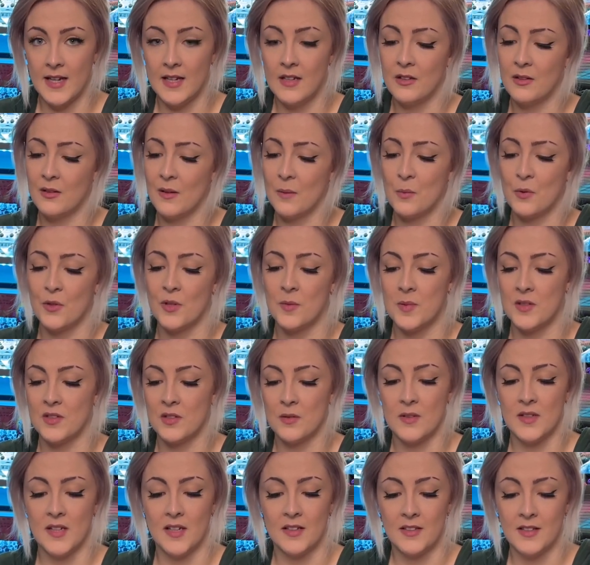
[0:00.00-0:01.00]
So I'm going to be doing
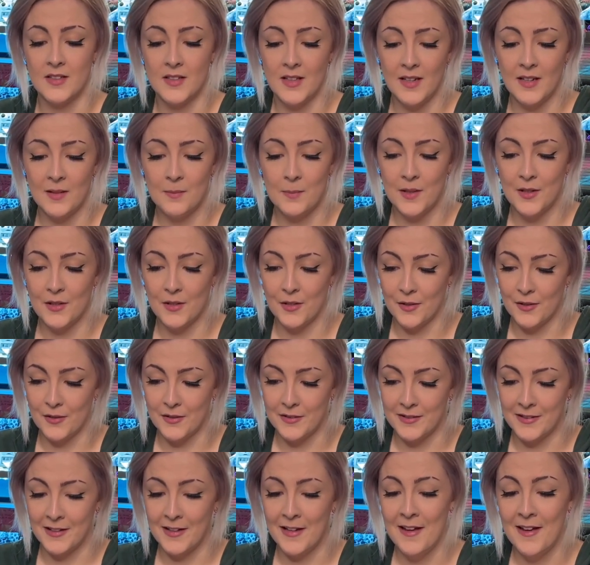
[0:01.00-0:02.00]
that today
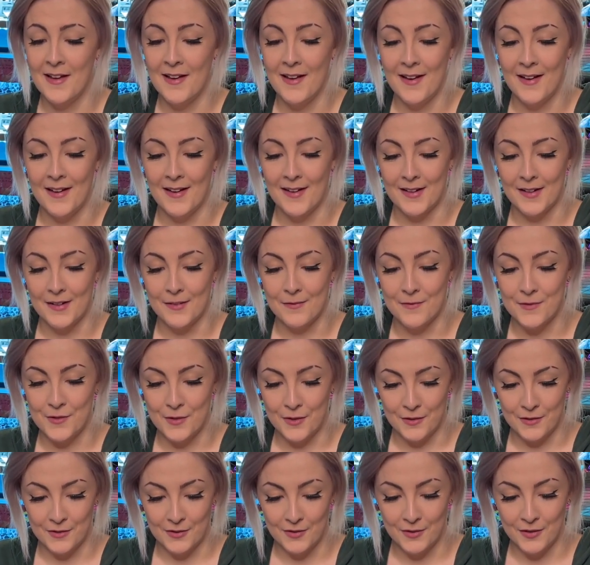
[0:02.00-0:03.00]
because I have
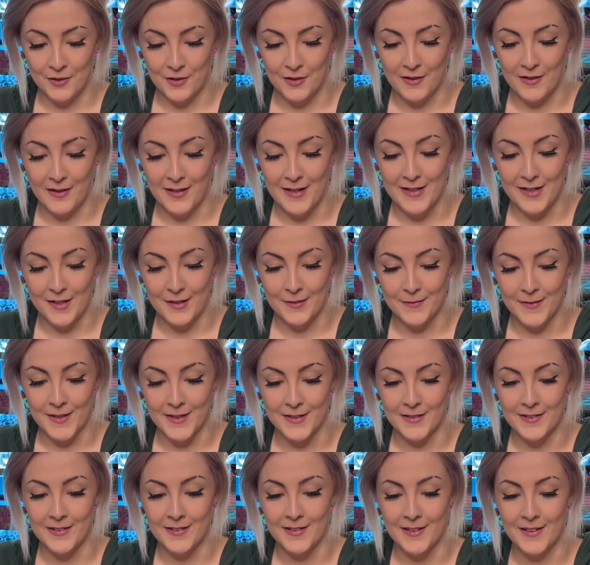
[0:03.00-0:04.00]
not got any
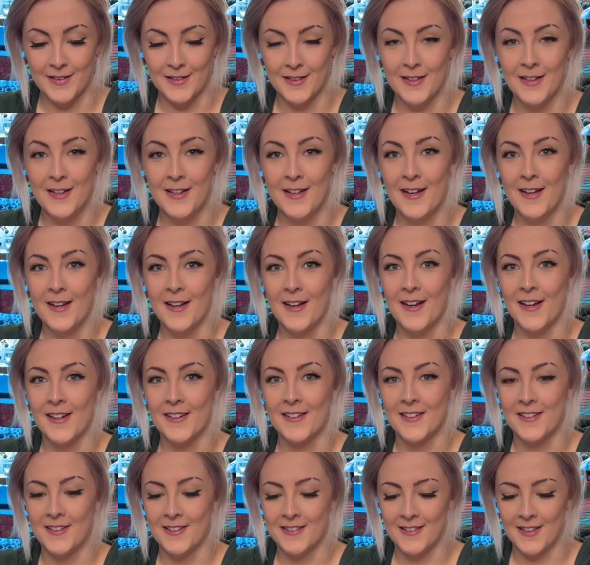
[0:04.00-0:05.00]
fancy
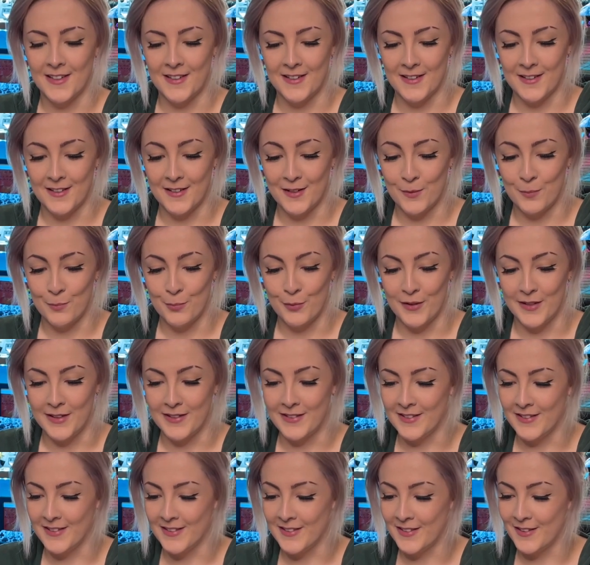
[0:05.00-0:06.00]
anti-static
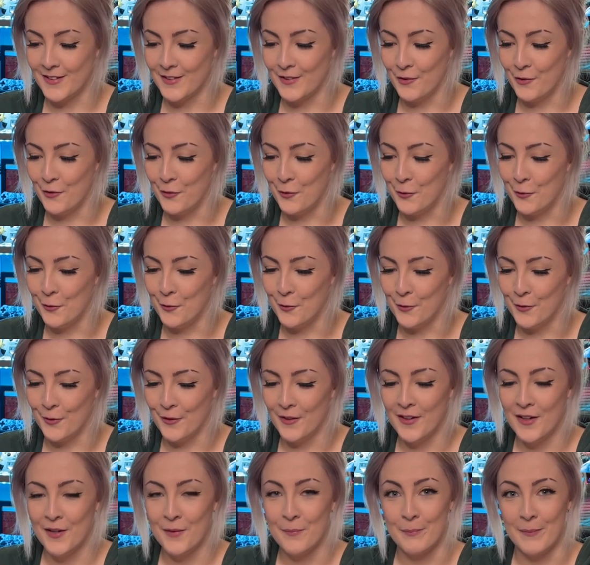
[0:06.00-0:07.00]
bracelets or
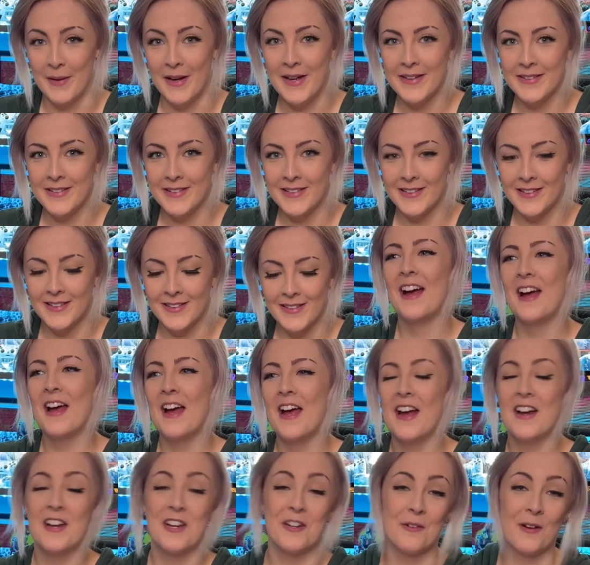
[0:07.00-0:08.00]
mats.
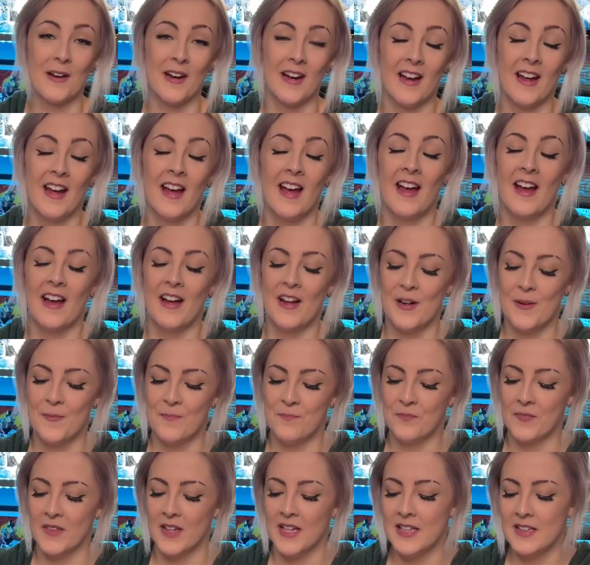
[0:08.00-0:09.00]
Anyway,
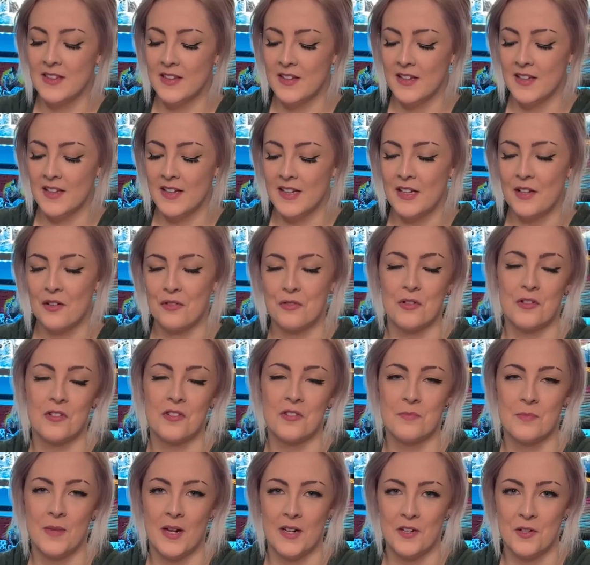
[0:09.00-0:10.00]
in the instruction
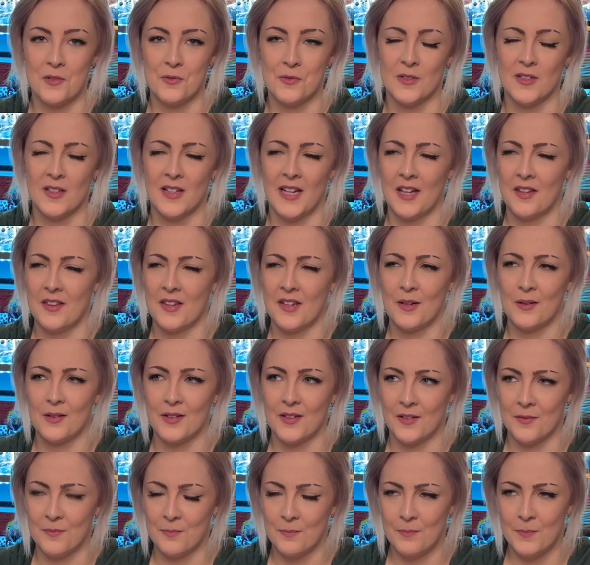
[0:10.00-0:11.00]
manual, I think it's
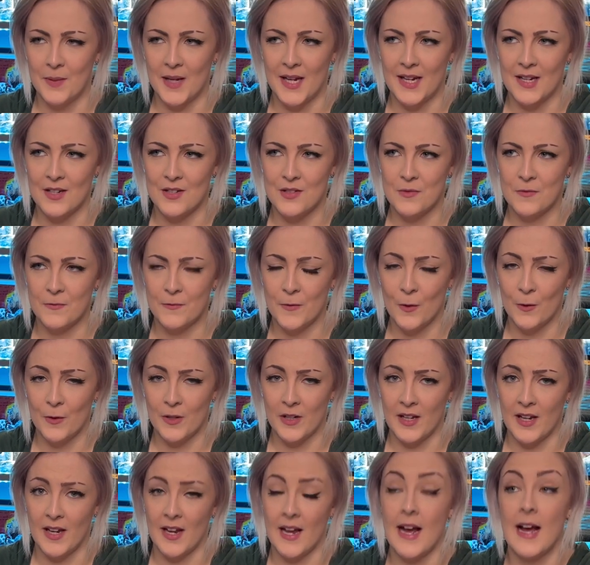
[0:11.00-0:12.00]
on page
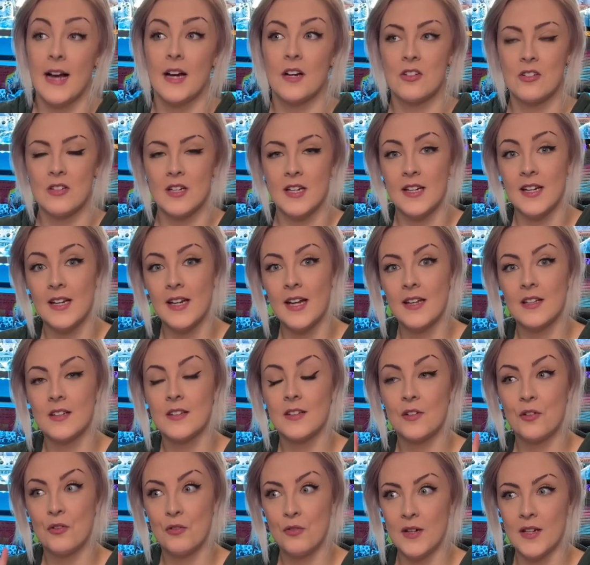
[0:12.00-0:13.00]
48. Actually, yes,
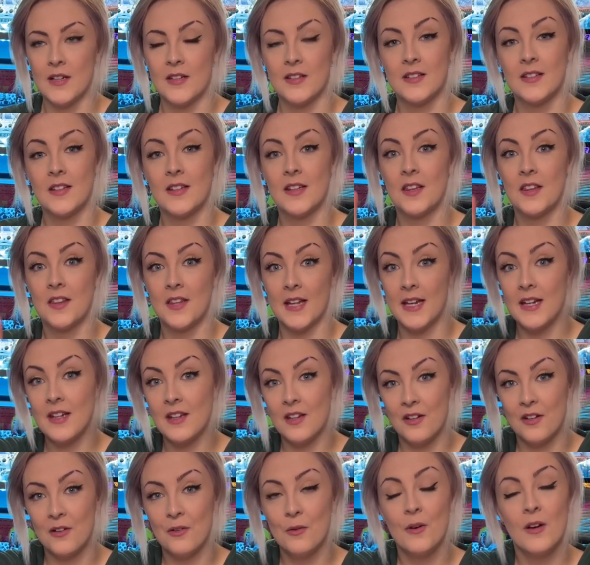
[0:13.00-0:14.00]
Chris, thank
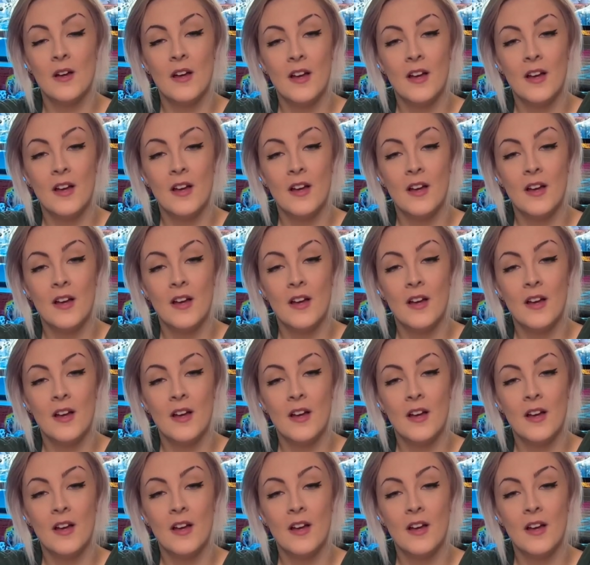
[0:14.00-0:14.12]
you.